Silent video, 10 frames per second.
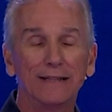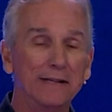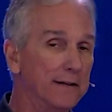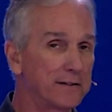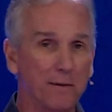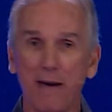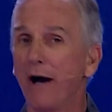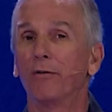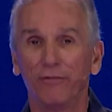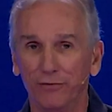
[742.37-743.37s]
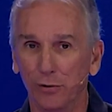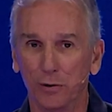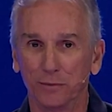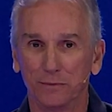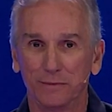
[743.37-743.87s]
is a
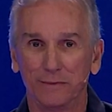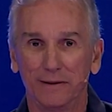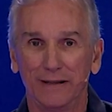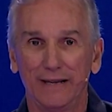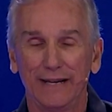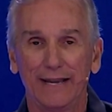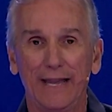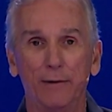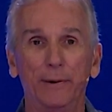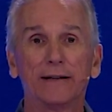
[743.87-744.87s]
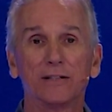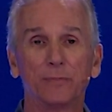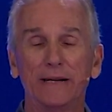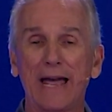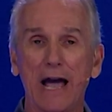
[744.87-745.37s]
mouthful and we could
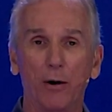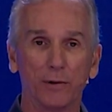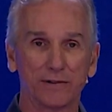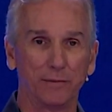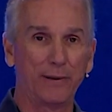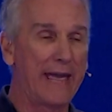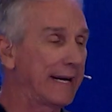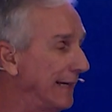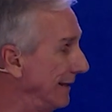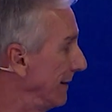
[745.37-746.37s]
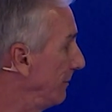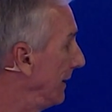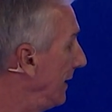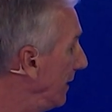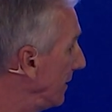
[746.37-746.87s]
spend hours unpacking that.
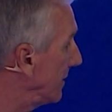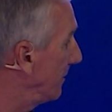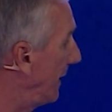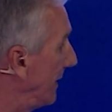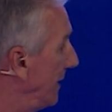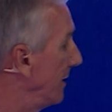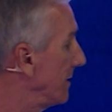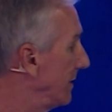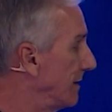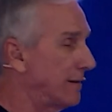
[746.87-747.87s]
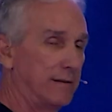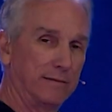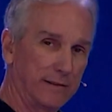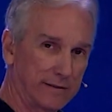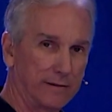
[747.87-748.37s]
But here's the here's this
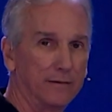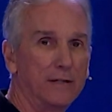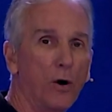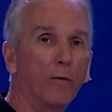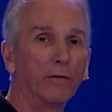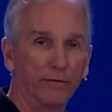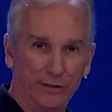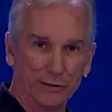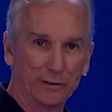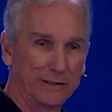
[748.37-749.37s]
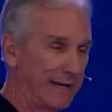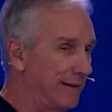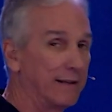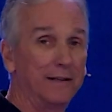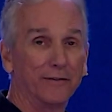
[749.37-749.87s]
just the overview, okay,
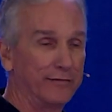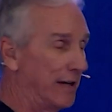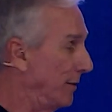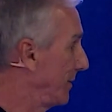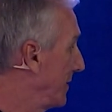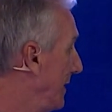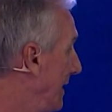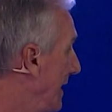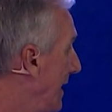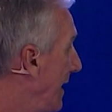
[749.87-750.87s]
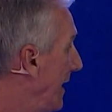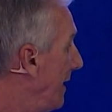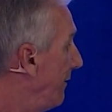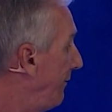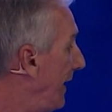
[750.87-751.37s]
the cliff notes.
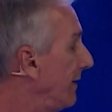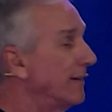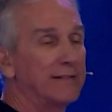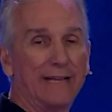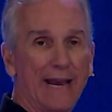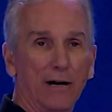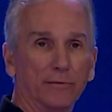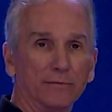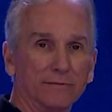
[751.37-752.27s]
Faith is now.